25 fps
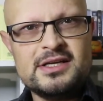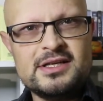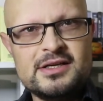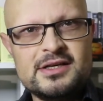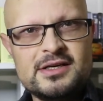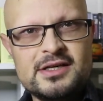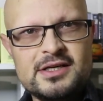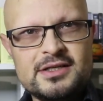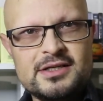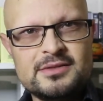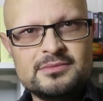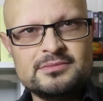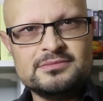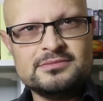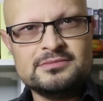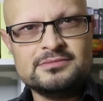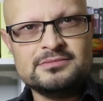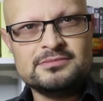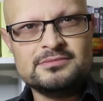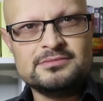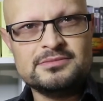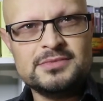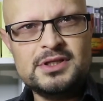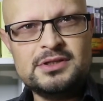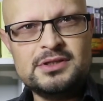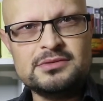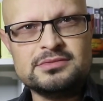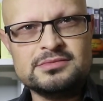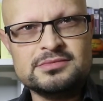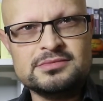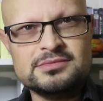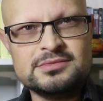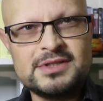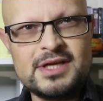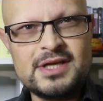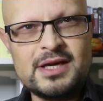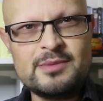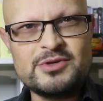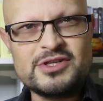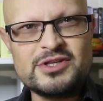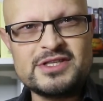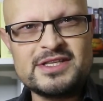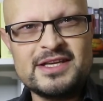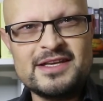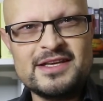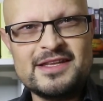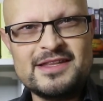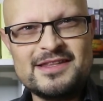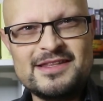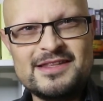
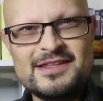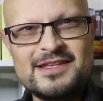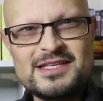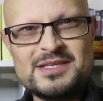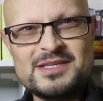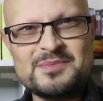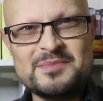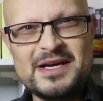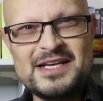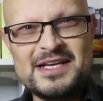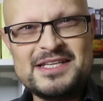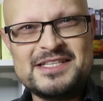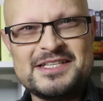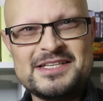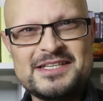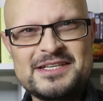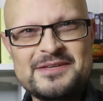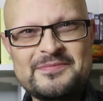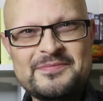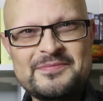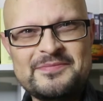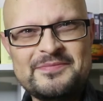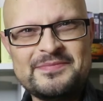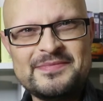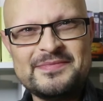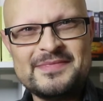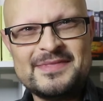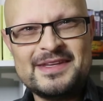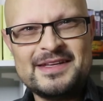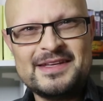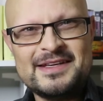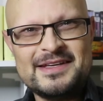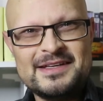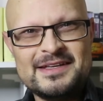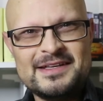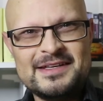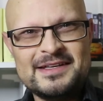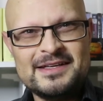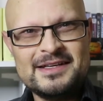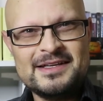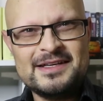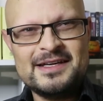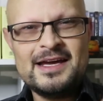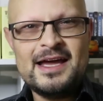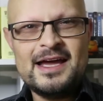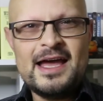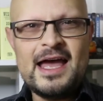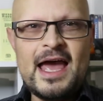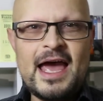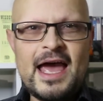this much.
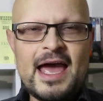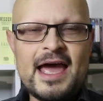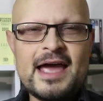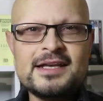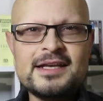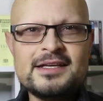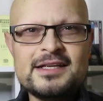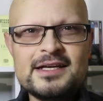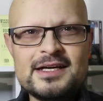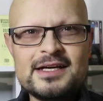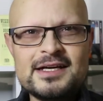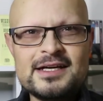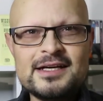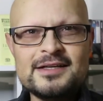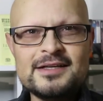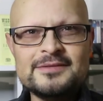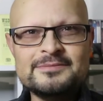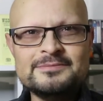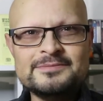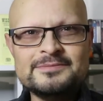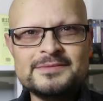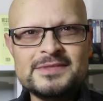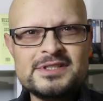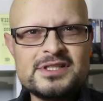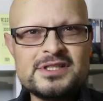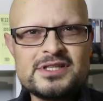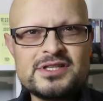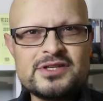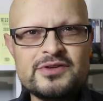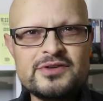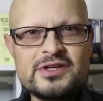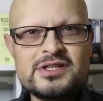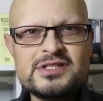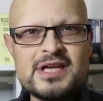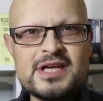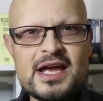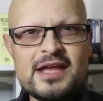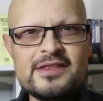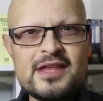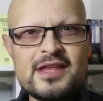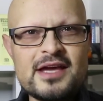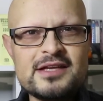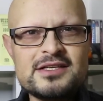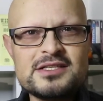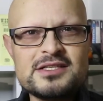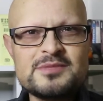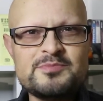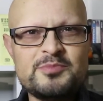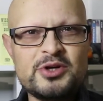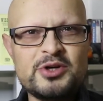And in a syringe, and they
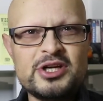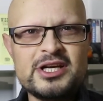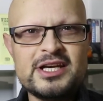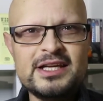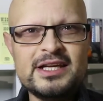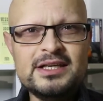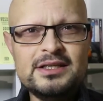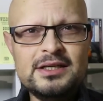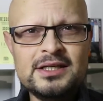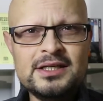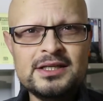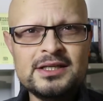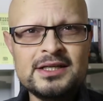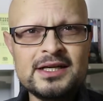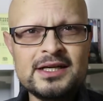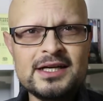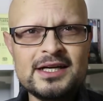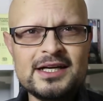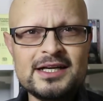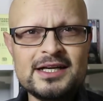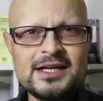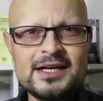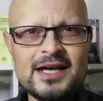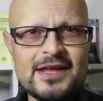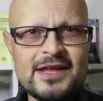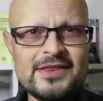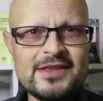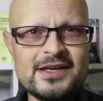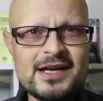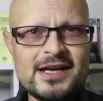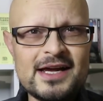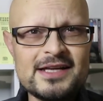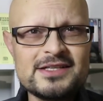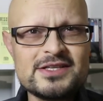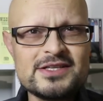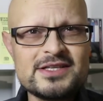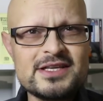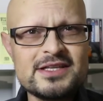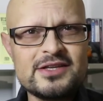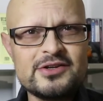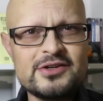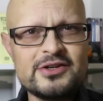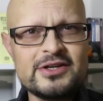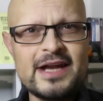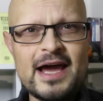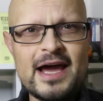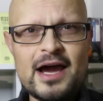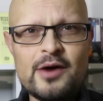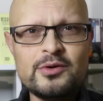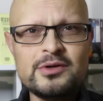just put it in. And then I just sat there
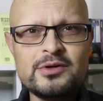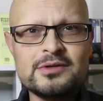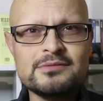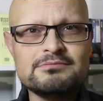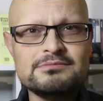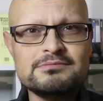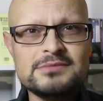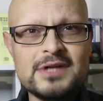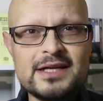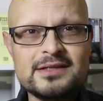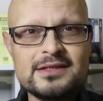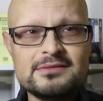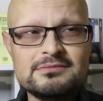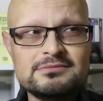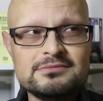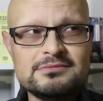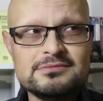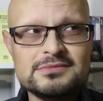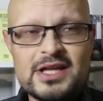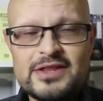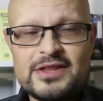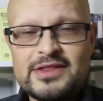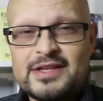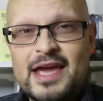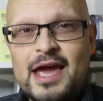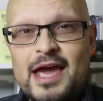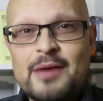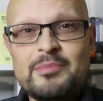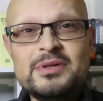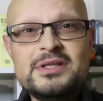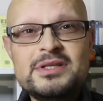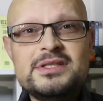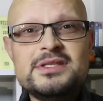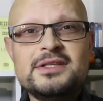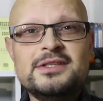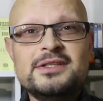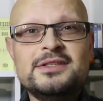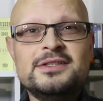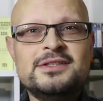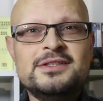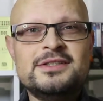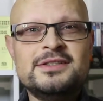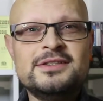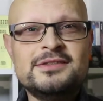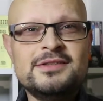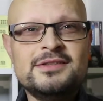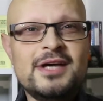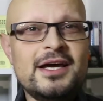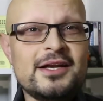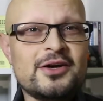an hour and nothing happened.
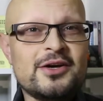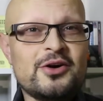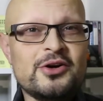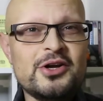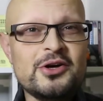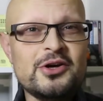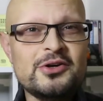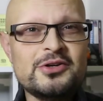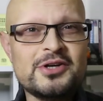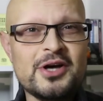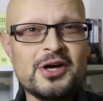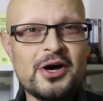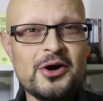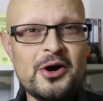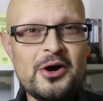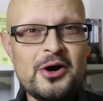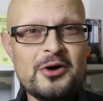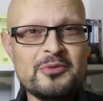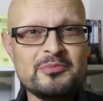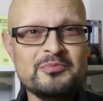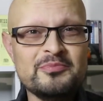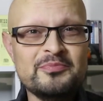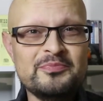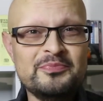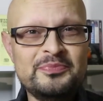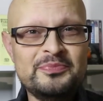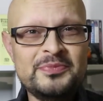And I got to go home.